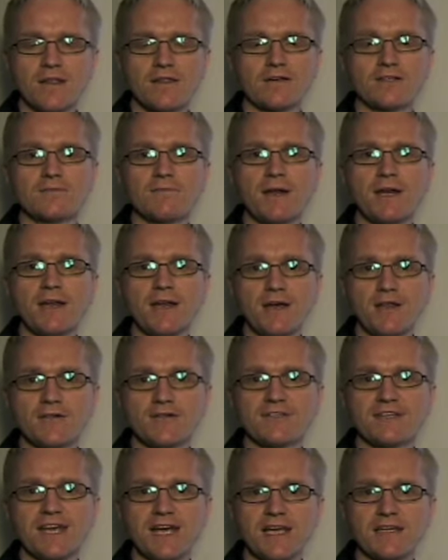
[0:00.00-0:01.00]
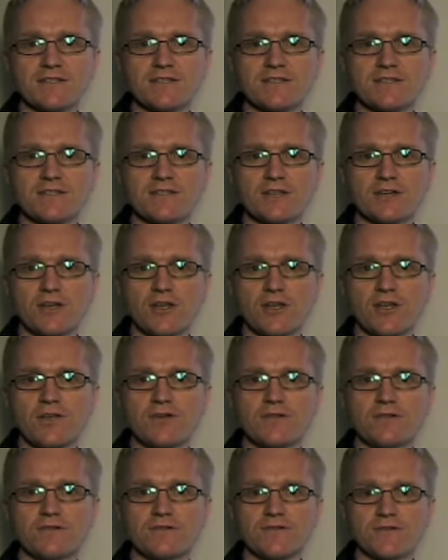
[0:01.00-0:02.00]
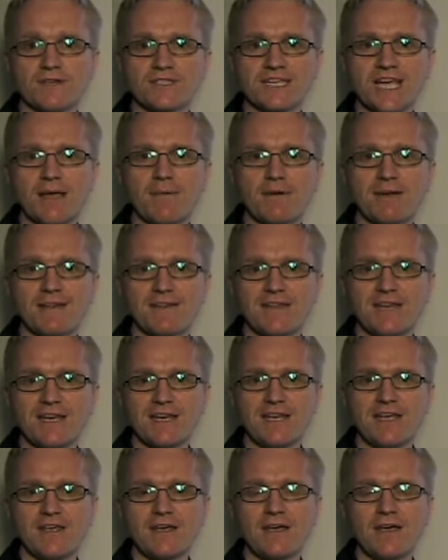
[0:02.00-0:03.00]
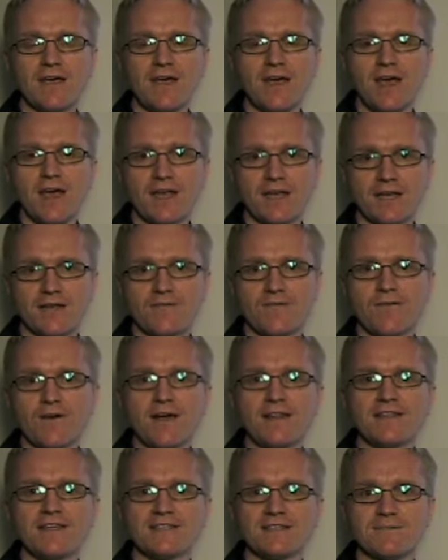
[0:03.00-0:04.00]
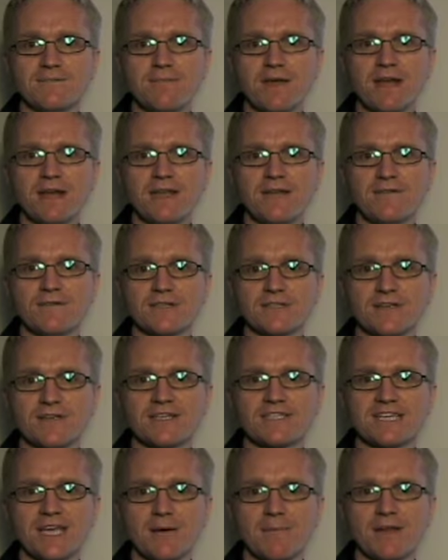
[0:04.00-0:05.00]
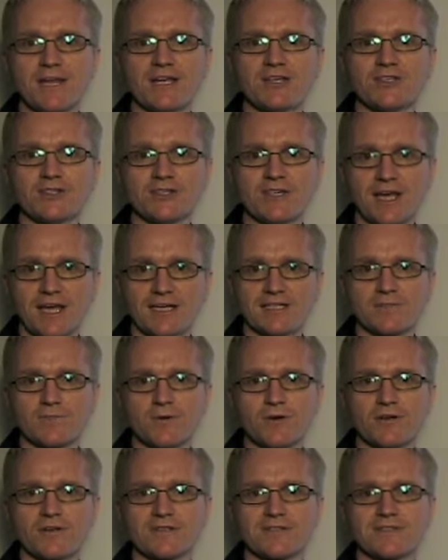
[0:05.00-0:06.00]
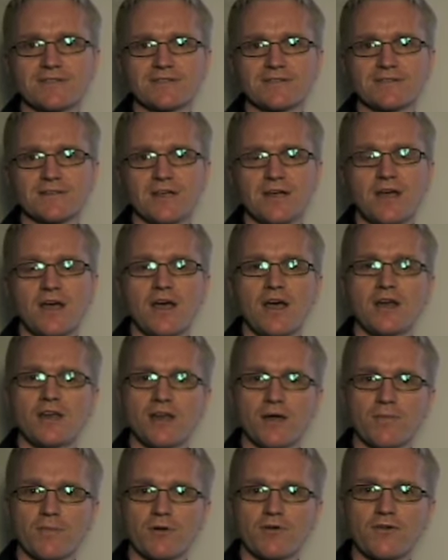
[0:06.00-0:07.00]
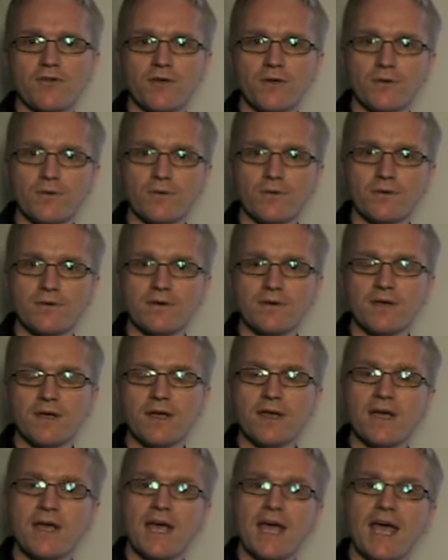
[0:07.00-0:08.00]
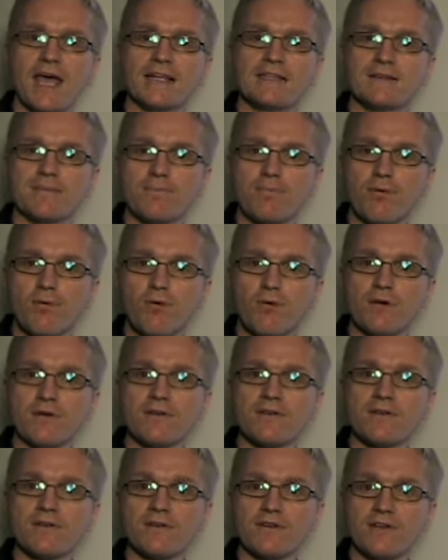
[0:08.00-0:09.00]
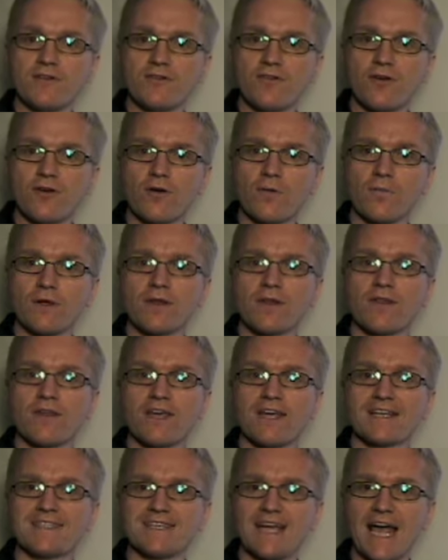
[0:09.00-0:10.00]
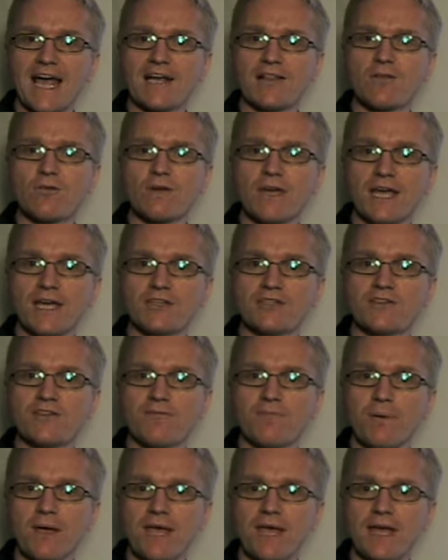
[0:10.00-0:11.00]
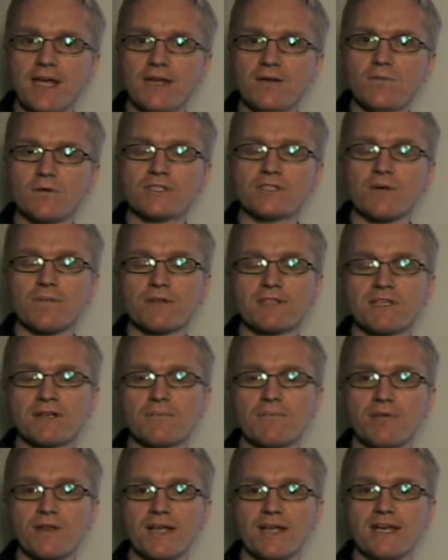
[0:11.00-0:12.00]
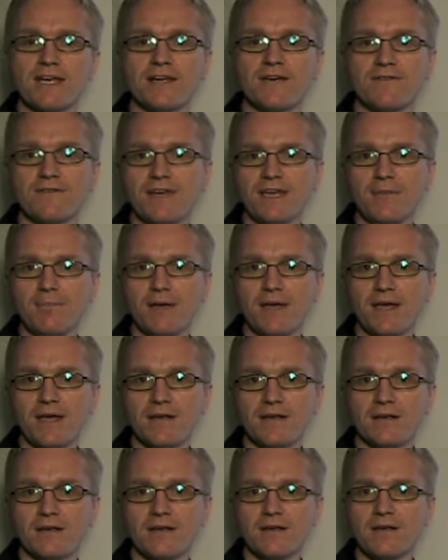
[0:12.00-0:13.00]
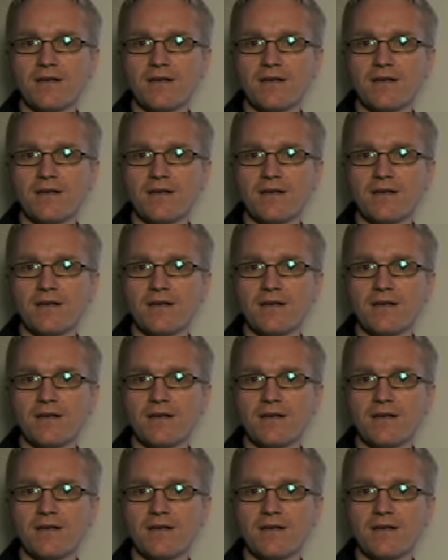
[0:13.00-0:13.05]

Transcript: There's many other tests you can use for examining the knee. You can find these in many physical examination textbooks. Number two, it's important to determine the exact location of pain when someone's complaining of knee pain.